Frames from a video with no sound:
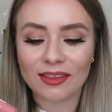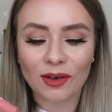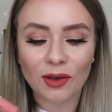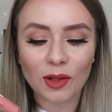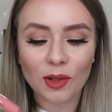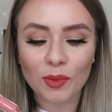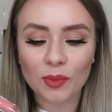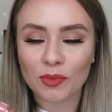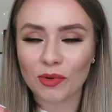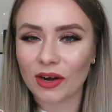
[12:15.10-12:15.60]
the
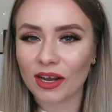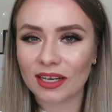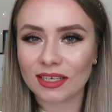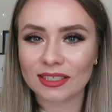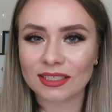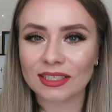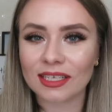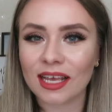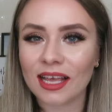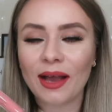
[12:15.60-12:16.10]
whole
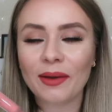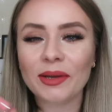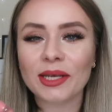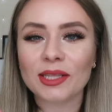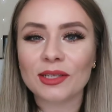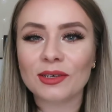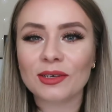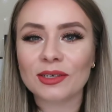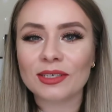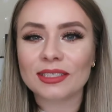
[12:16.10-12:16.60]
brand, how
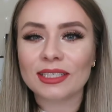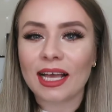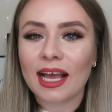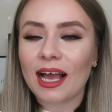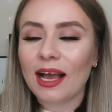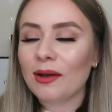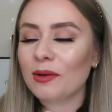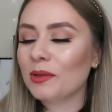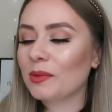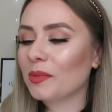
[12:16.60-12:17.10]
it looks,
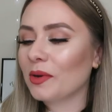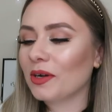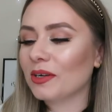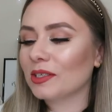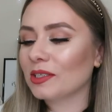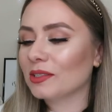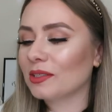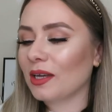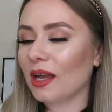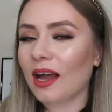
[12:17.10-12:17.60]
how the
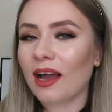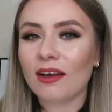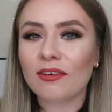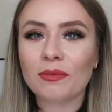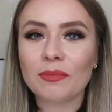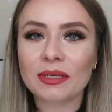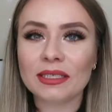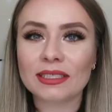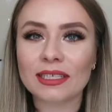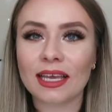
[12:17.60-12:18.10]
products
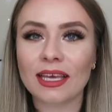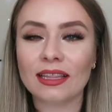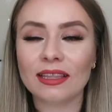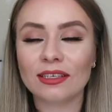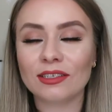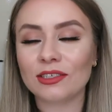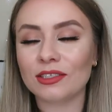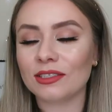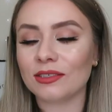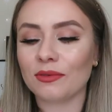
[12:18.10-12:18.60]
are on my
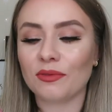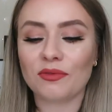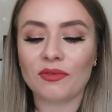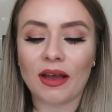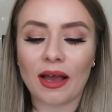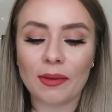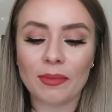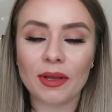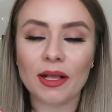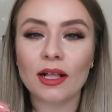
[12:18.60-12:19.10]
skin. They're just
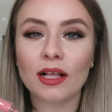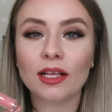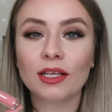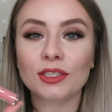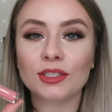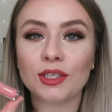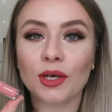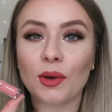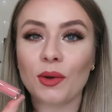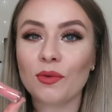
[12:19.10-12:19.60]
fab.
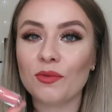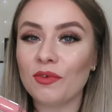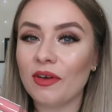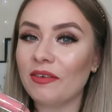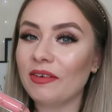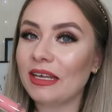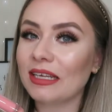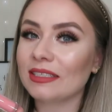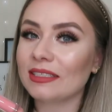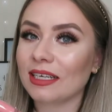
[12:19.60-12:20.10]
So
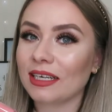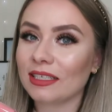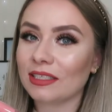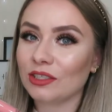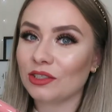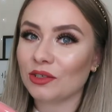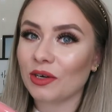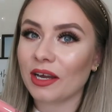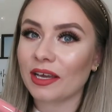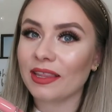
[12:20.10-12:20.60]
very
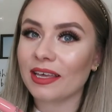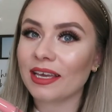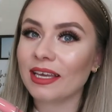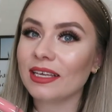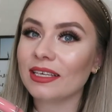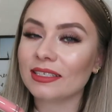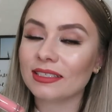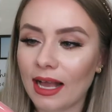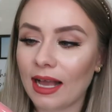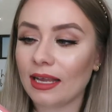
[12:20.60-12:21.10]
excited to try
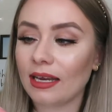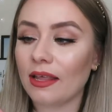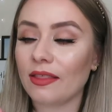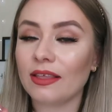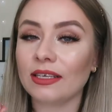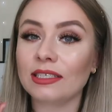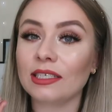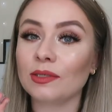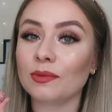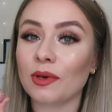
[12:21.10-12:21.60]
this. And
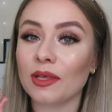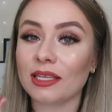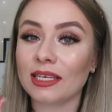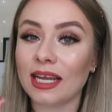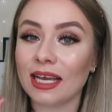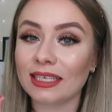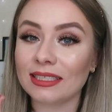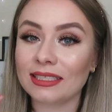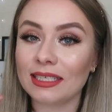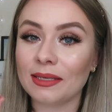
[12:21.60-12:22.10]
this is worth
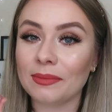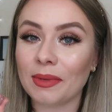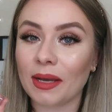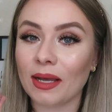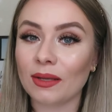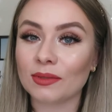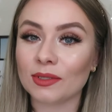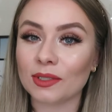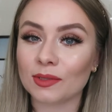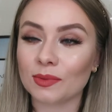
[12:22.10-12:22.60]

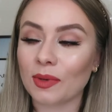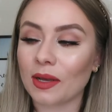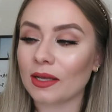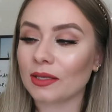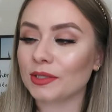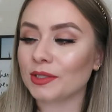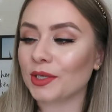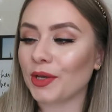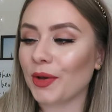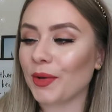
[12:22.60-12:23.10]
£19 as
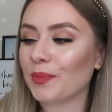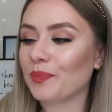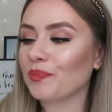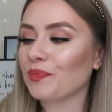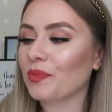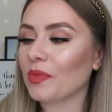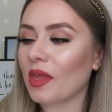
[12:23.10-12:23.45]
well, so